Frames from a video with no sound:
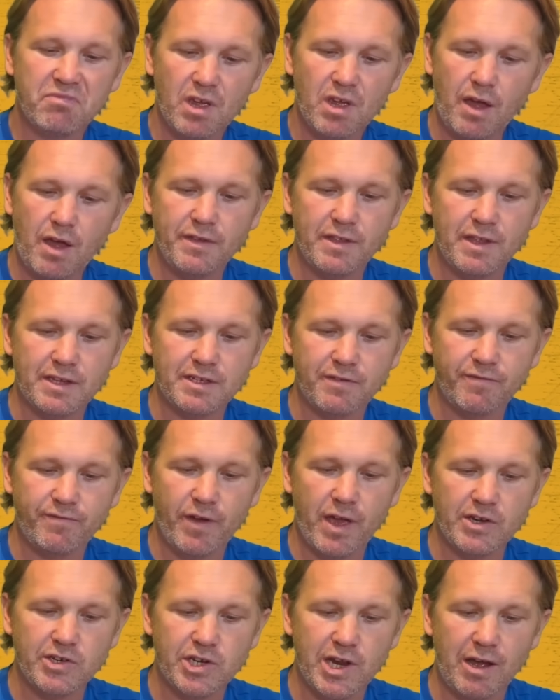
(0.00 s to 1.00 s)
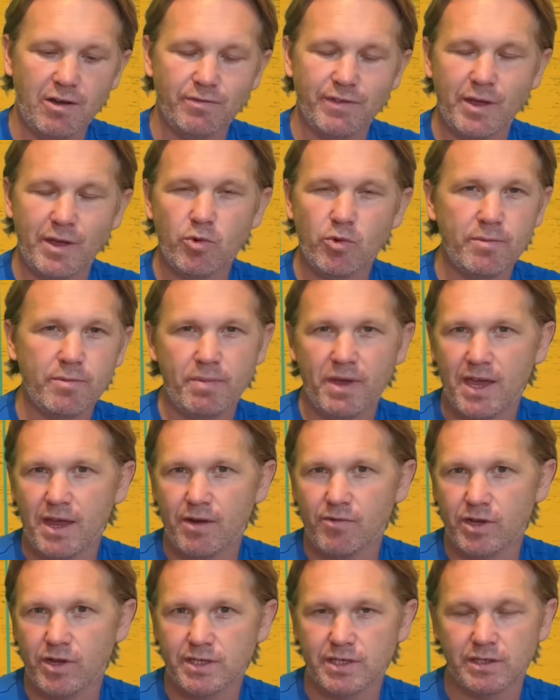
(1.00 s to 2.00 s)
I think that's a fair shout. They were
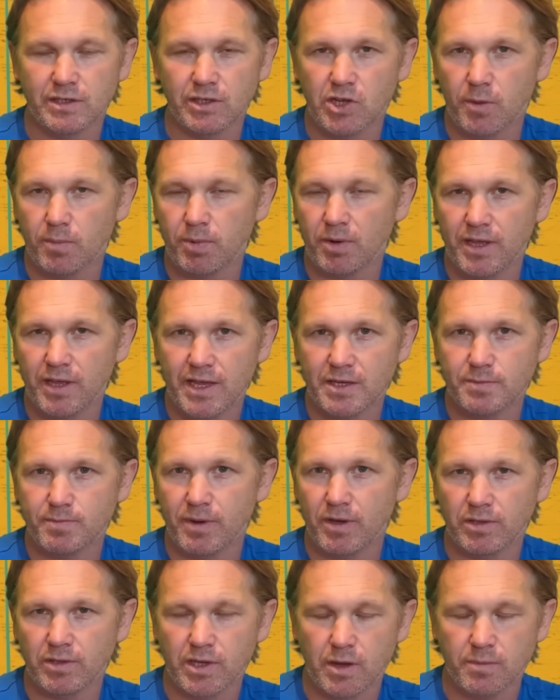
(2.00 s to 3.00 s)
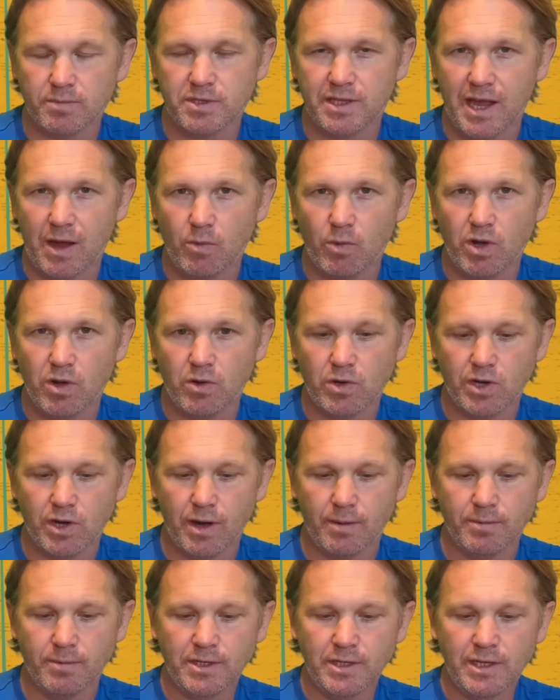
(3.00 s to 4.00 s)
imperious in the couple of years building up to that World
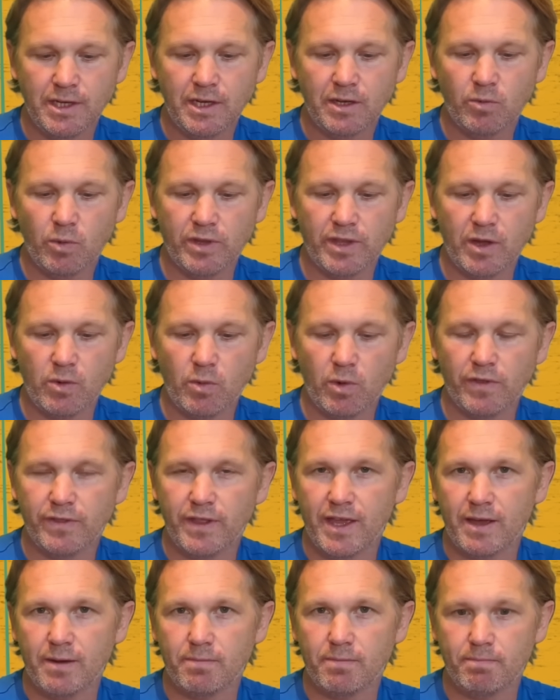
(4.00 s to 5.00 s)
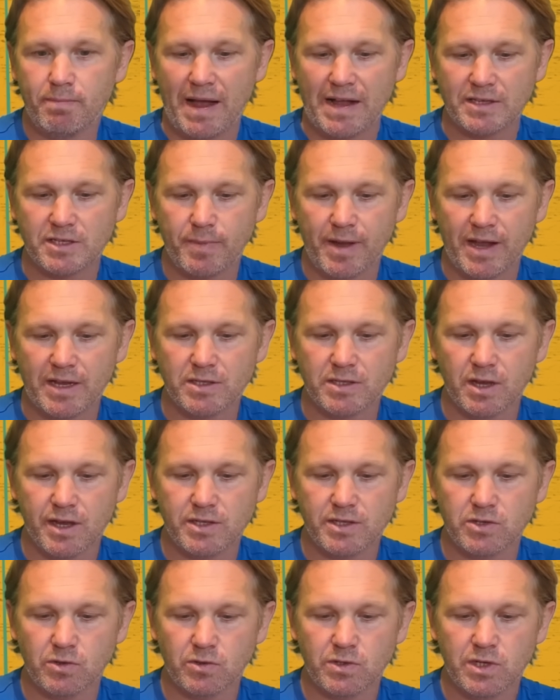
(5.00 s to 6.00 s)
Cup when they won their back-to-back
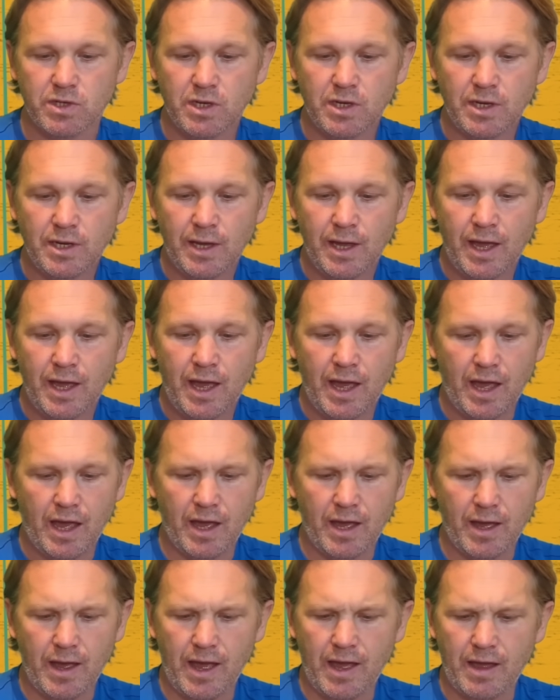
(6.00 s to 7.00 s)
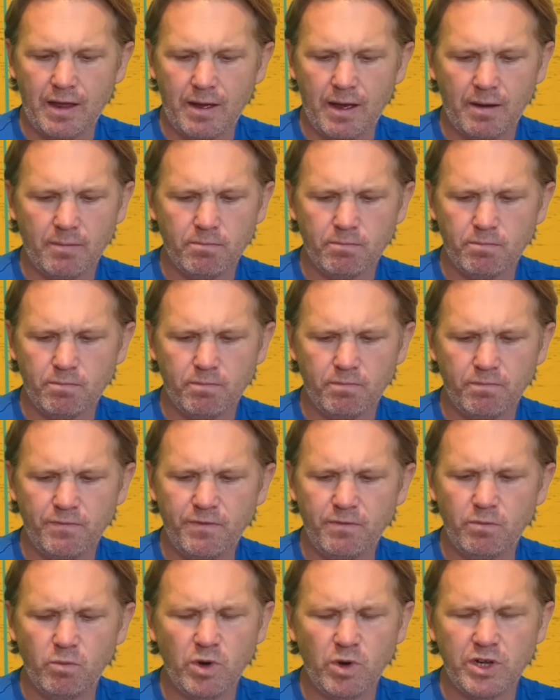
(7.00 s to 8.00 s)
titles. And
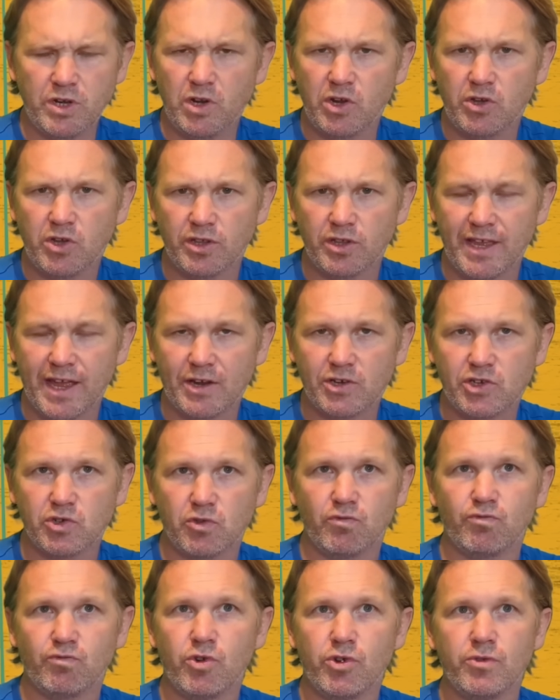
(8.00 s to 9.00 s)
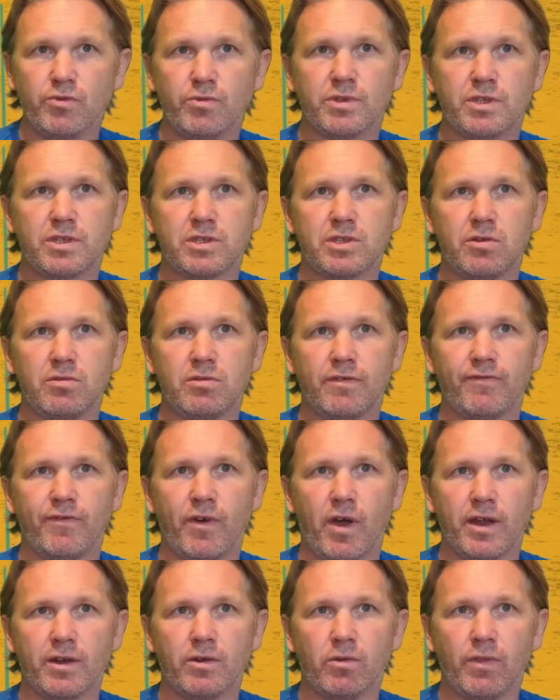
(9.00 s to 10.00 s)
when you look at the actual route to the
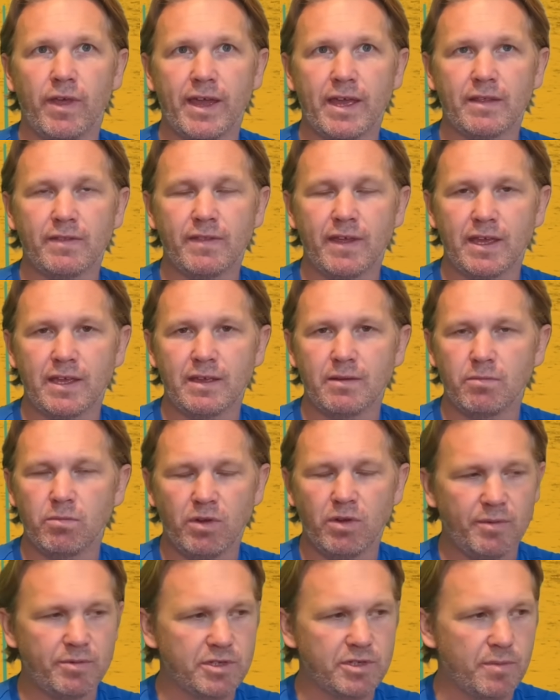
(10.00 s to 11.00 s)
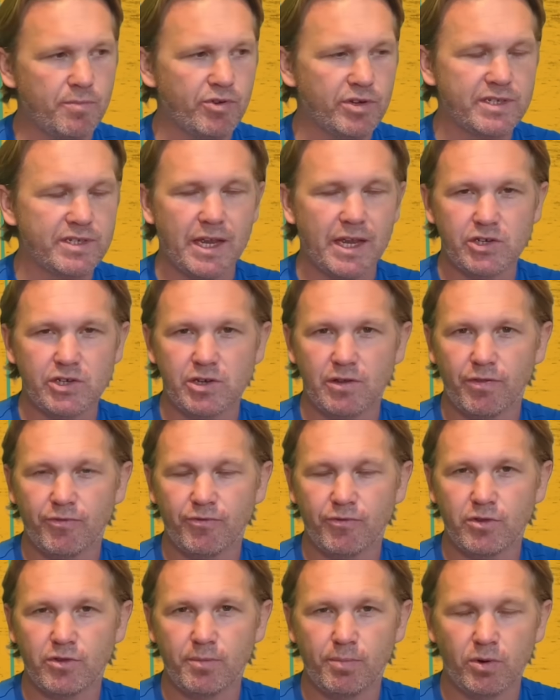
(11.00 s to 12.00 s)
final, it was a procession
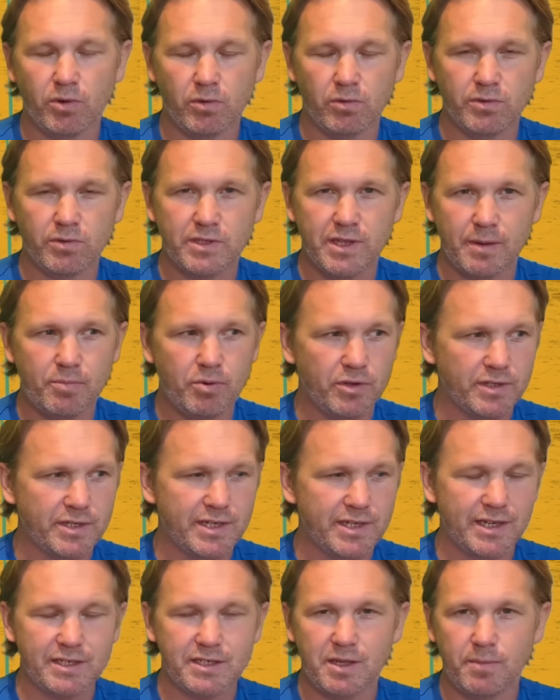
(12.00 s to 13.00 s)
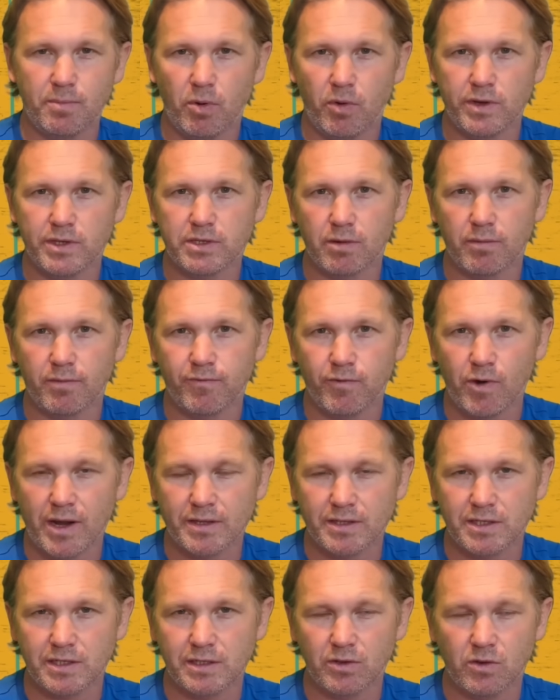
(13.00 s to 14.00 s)
through the pools. They put 60 points on
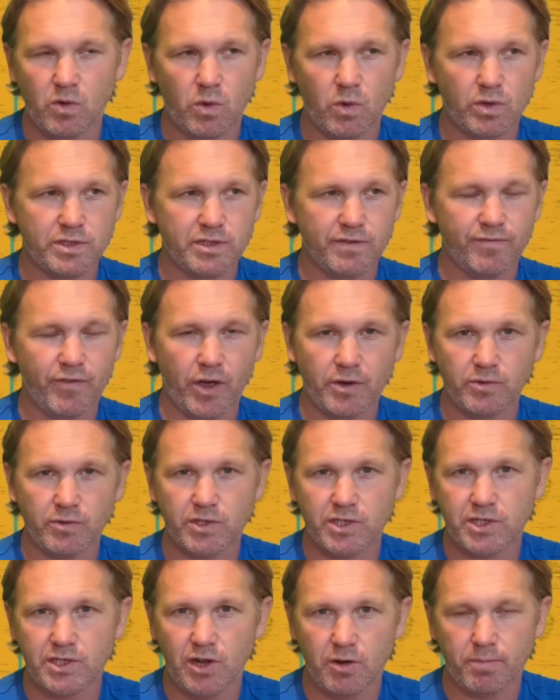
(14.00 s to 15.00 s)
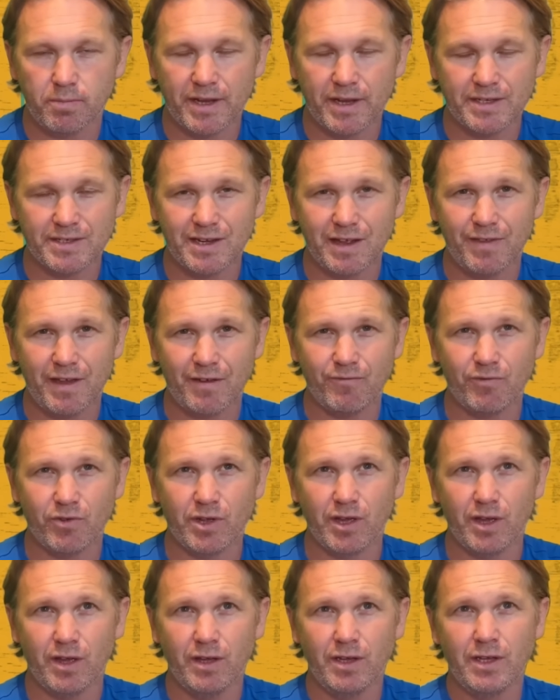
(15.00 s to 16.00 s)
France in the quarterfinals, snuck past South
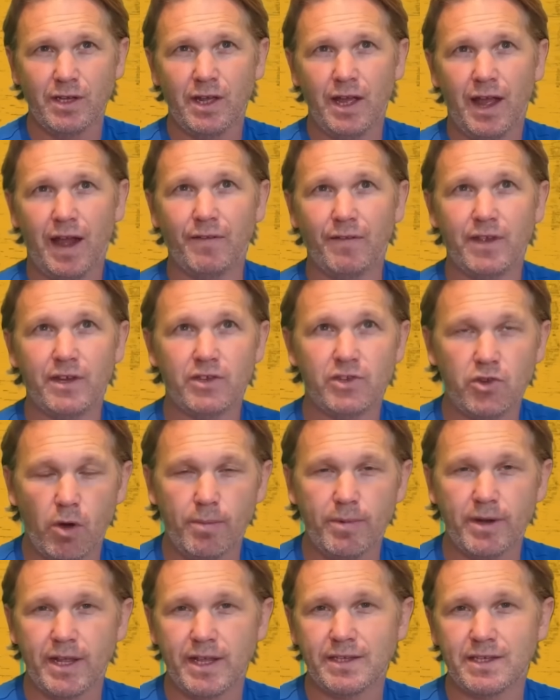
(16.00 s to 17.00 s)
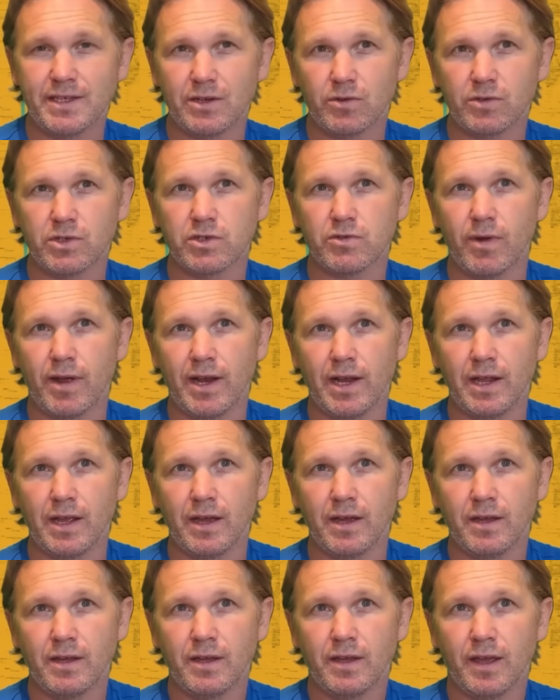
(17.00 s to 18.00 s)
Africa, and then dominated
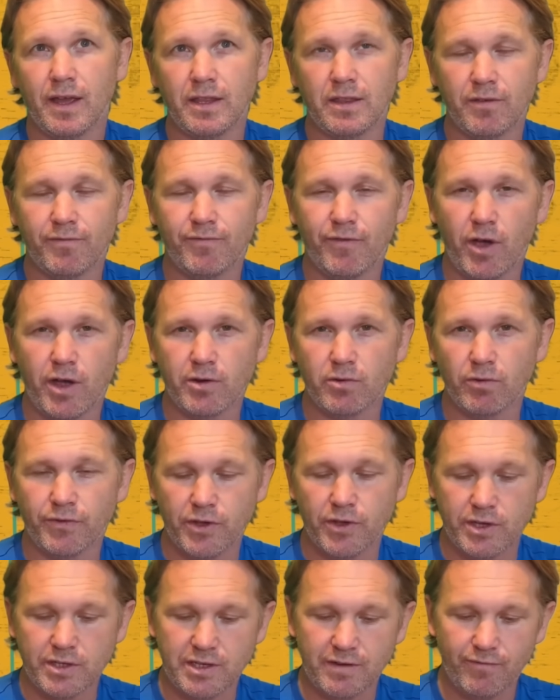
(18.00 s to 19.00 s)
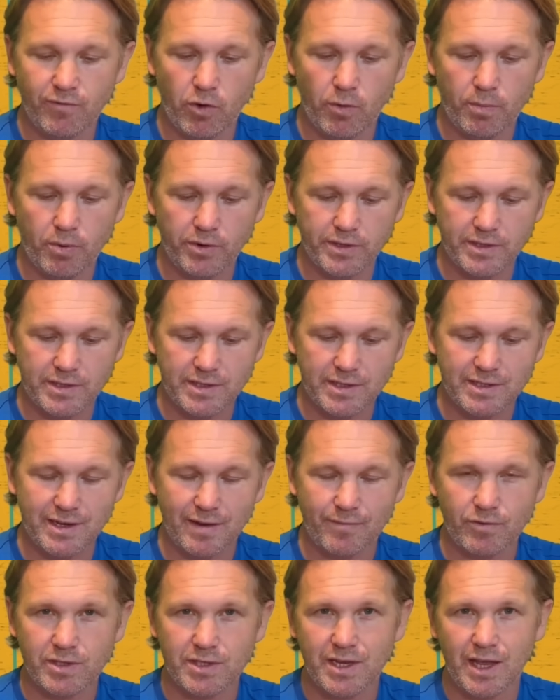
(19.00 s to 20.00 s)
Australia in the final, 34 points to
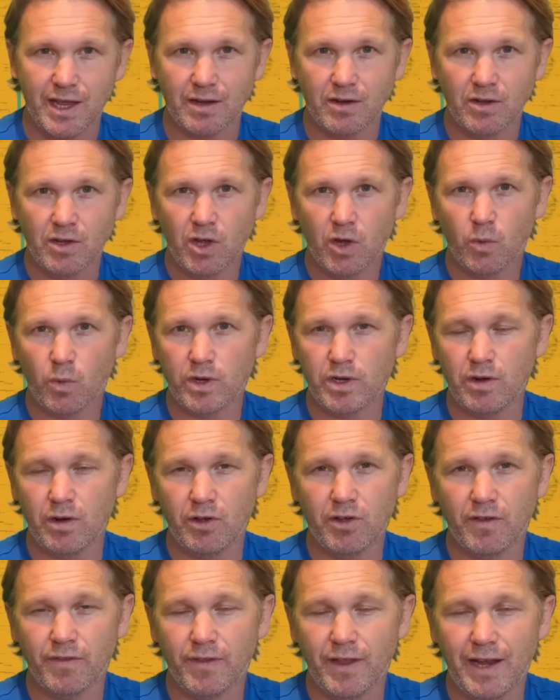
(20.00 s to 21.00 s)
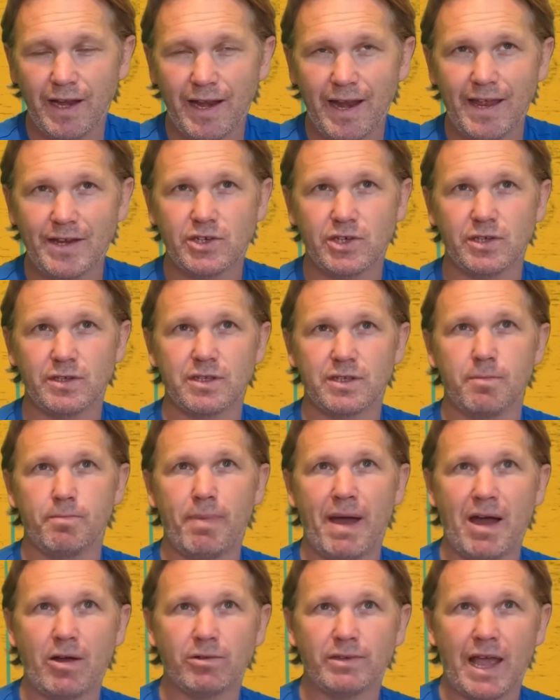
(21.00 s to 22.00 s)
17. When you look at the legends that
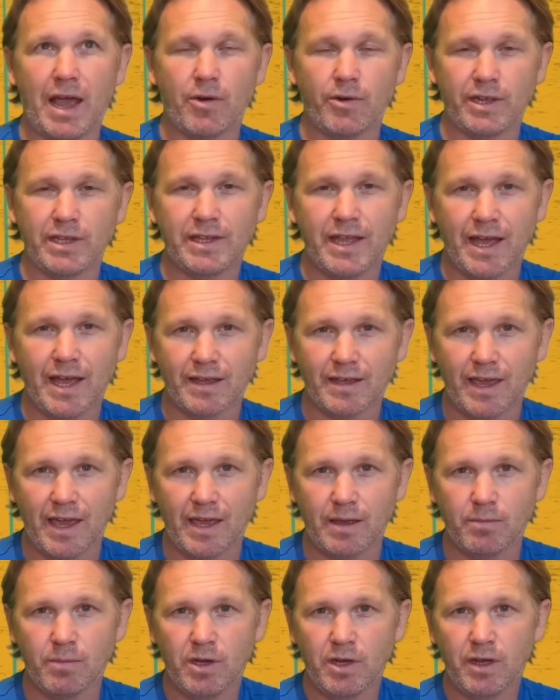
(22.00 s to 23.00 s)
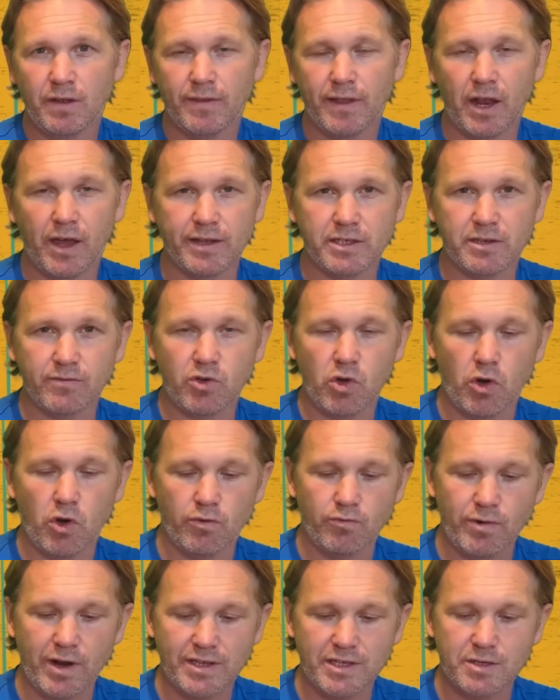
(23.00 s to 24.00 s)
bowed out in that game, the likes of
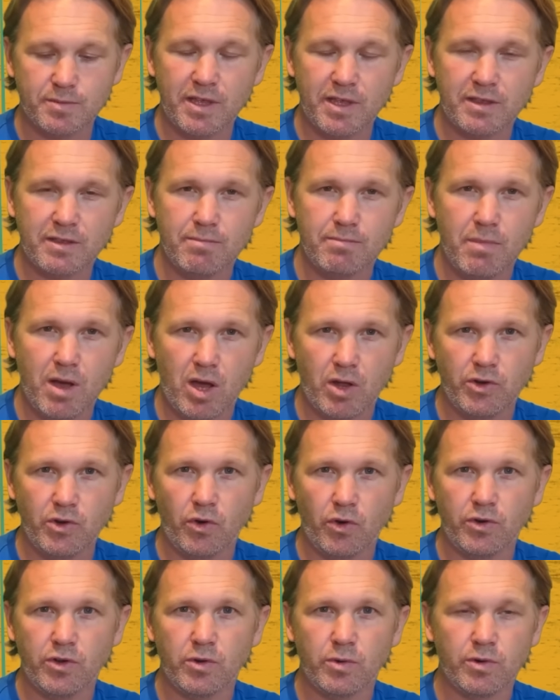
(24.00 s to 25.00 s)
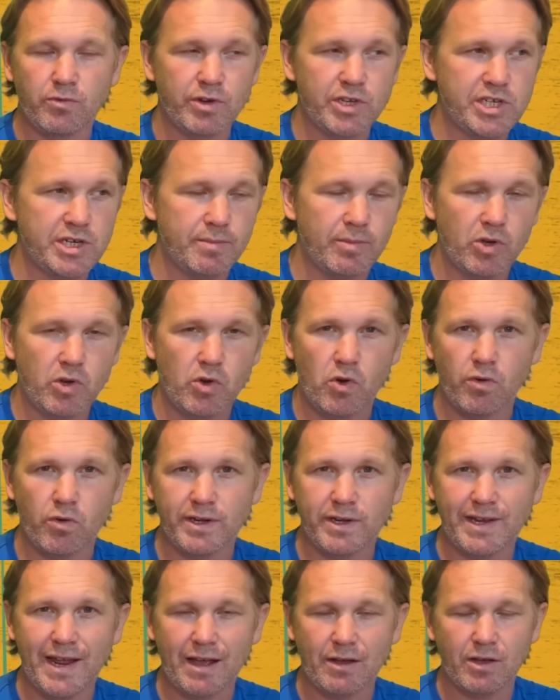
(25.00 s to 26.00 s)
Conrad Smith and Mar Nonu and Richie McCaw and Dan